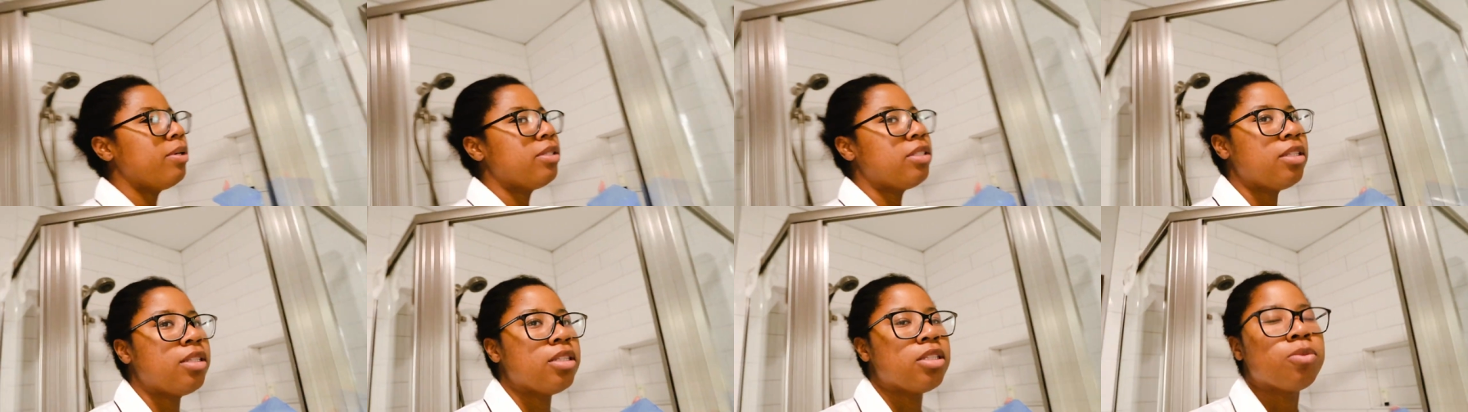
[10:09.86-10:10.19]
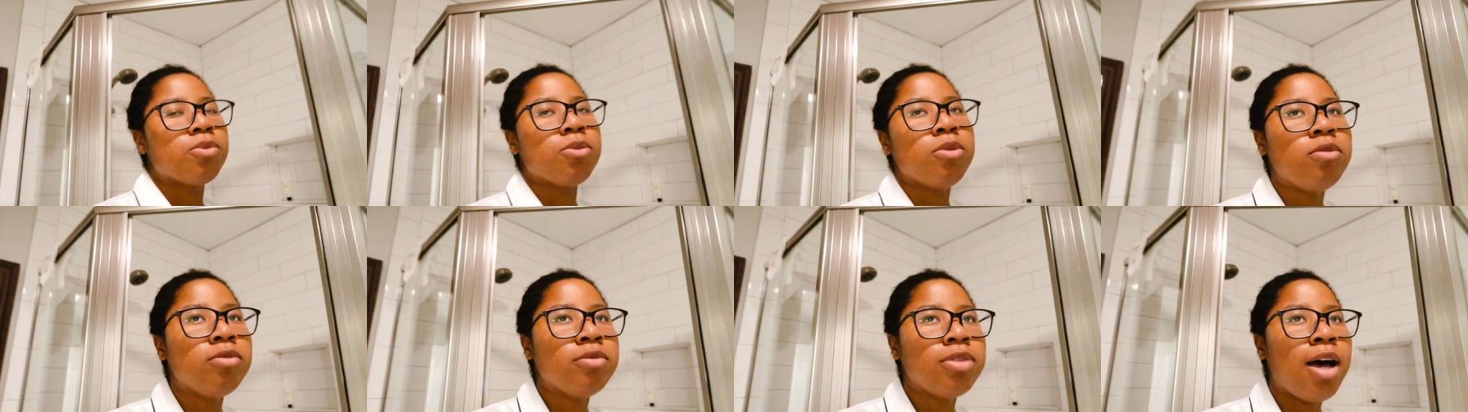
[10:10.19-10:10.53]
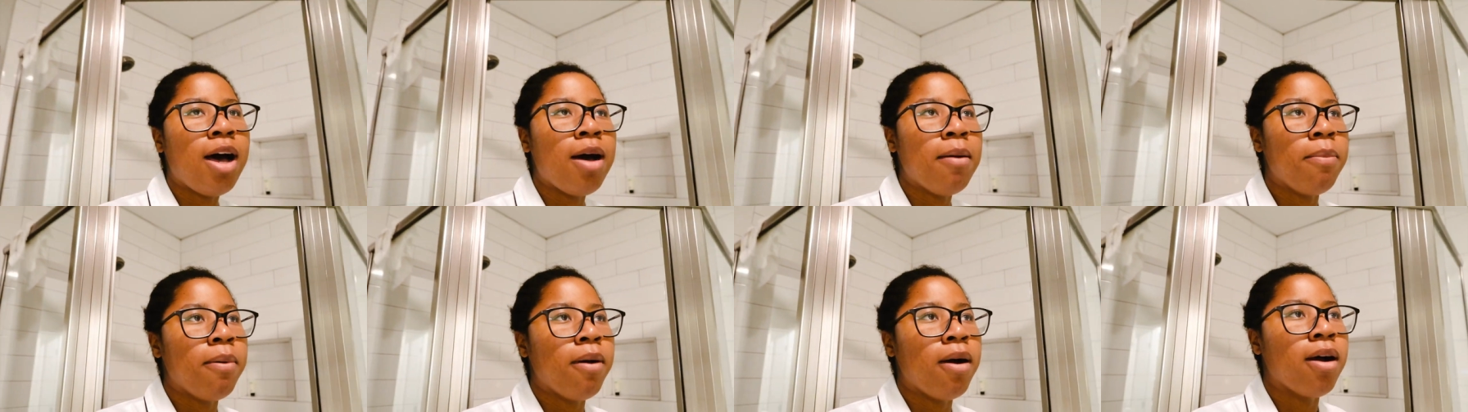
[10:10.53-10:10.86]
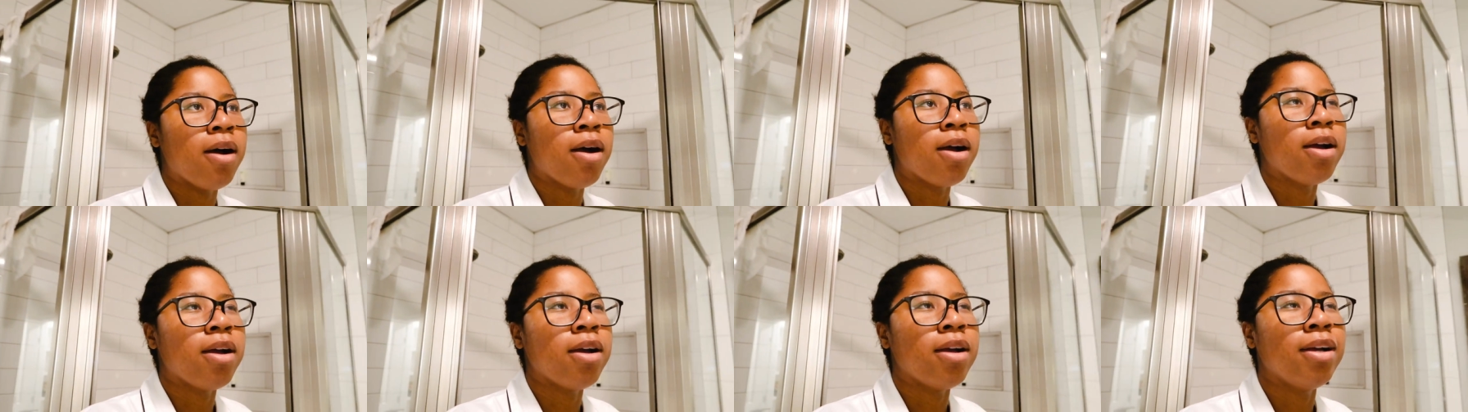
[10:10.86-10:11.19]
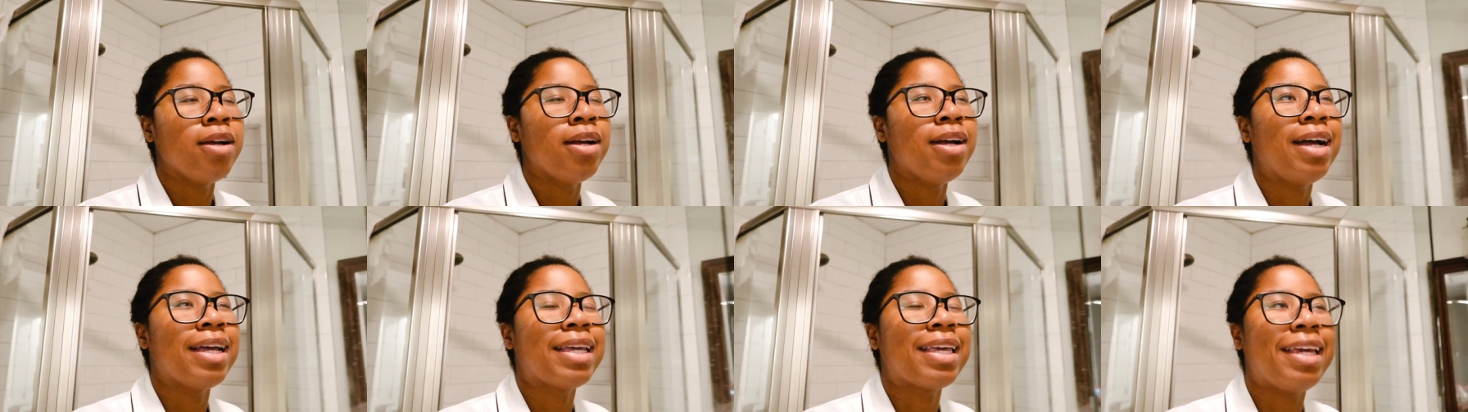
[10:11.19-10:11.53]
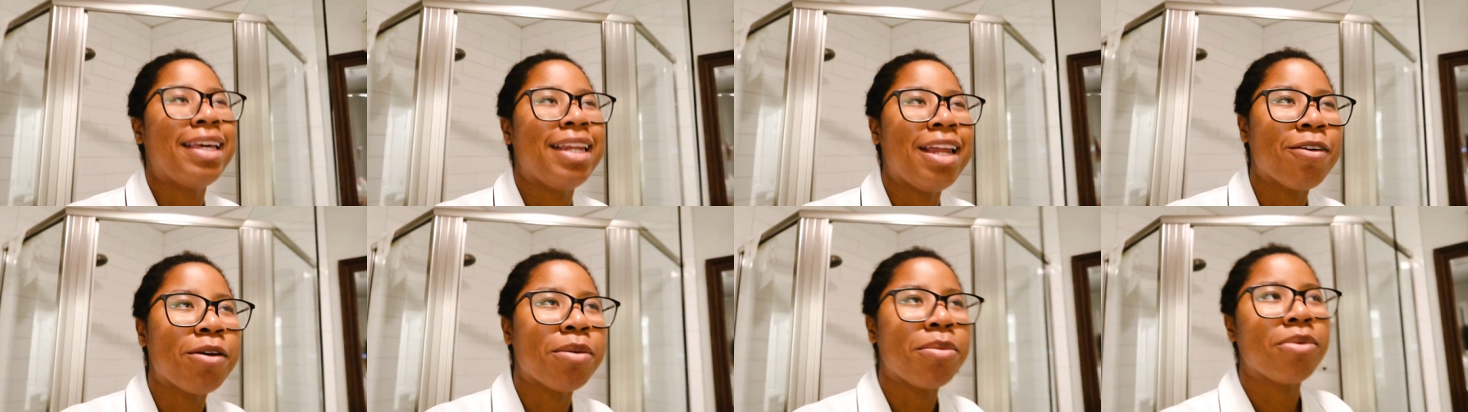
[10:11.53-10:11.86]
went to this rooftop bar. I
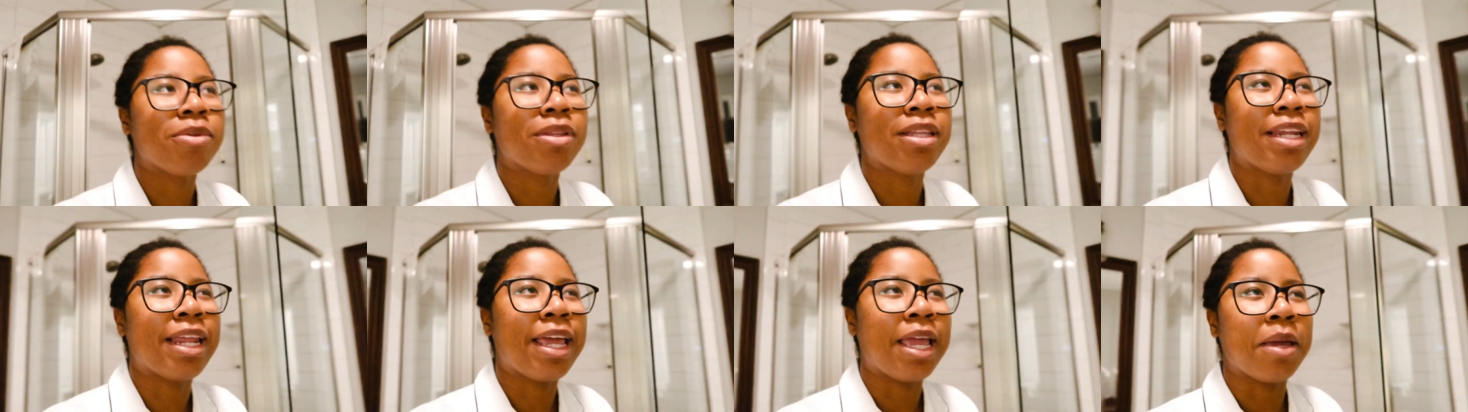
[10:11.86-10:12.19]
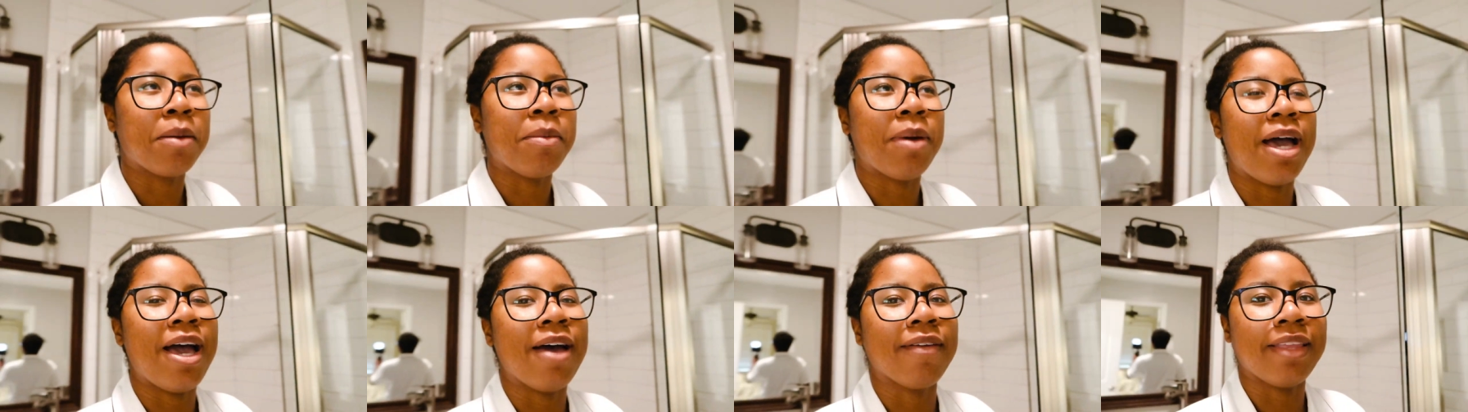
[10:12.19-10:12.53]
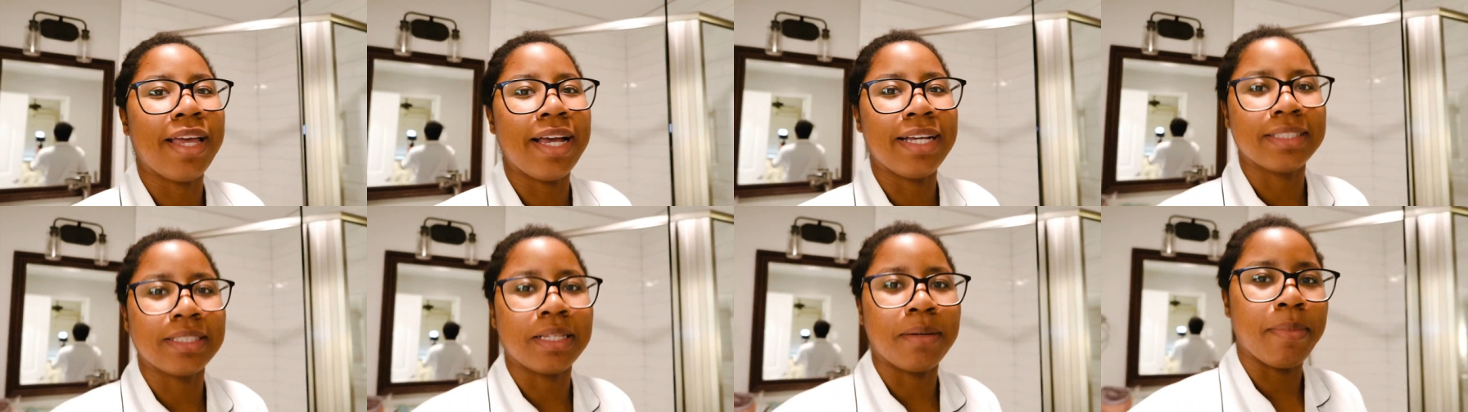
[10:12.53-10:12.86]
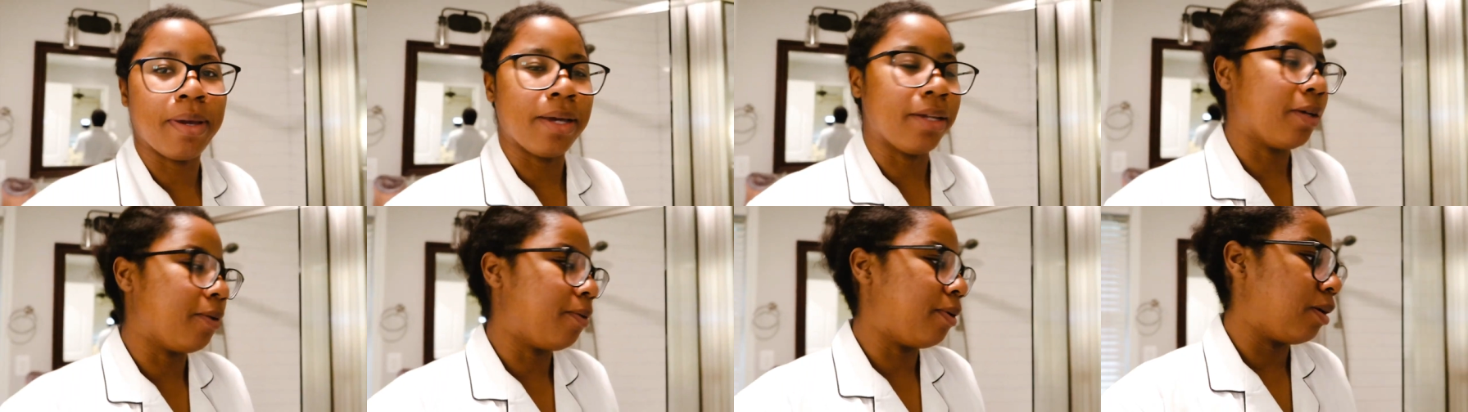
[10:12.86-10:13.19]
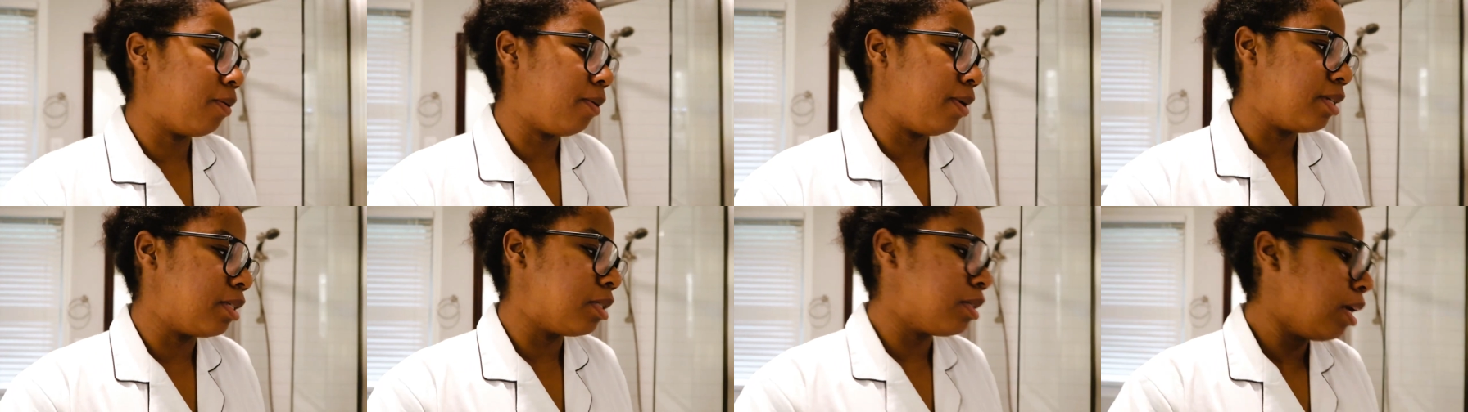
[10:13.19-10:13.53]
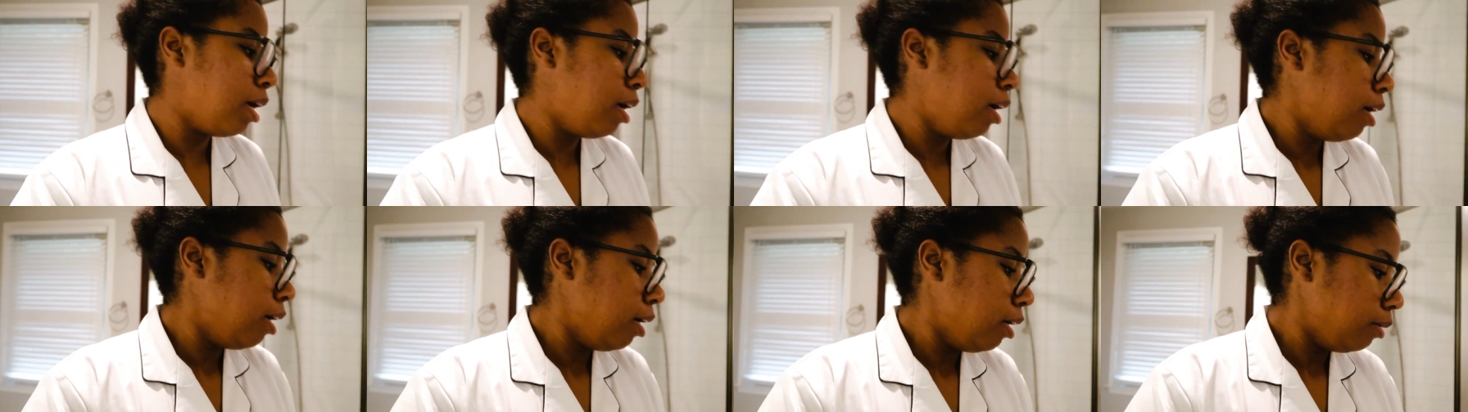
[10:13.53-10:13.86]
cannot remember the name. I have to ask Amanda what it was.
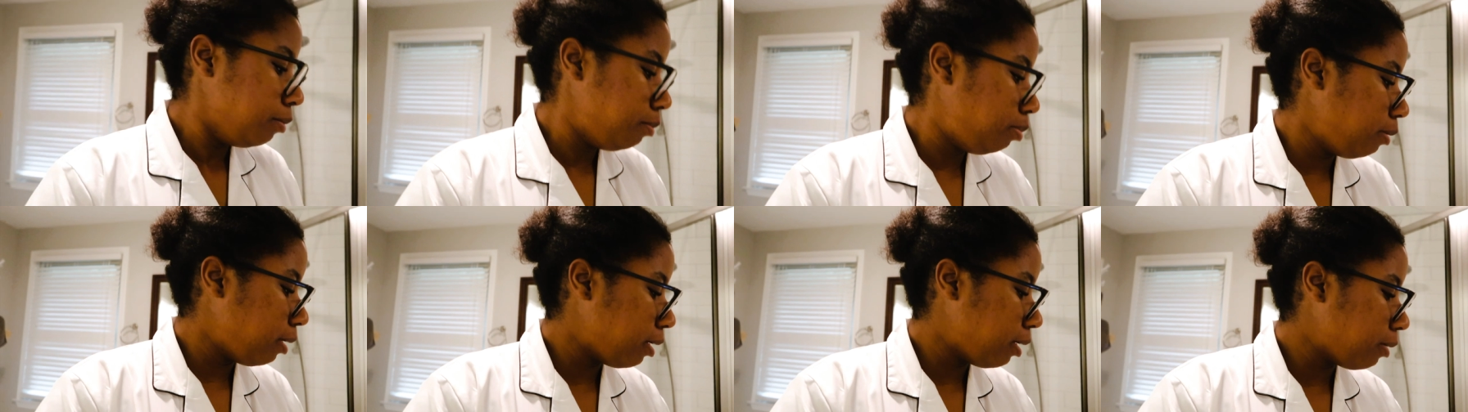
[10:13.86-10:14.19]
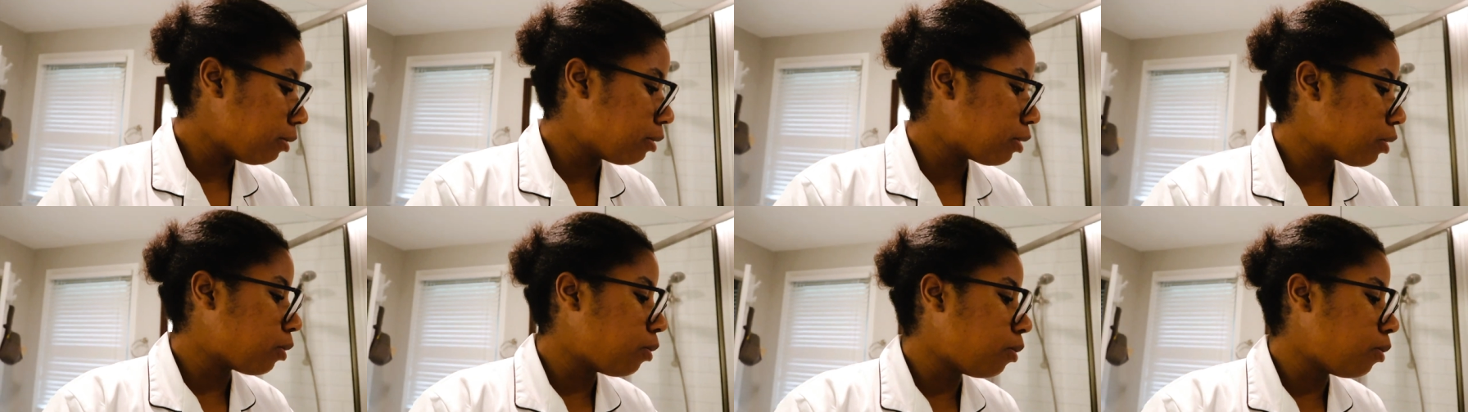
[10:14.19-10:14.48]
But it was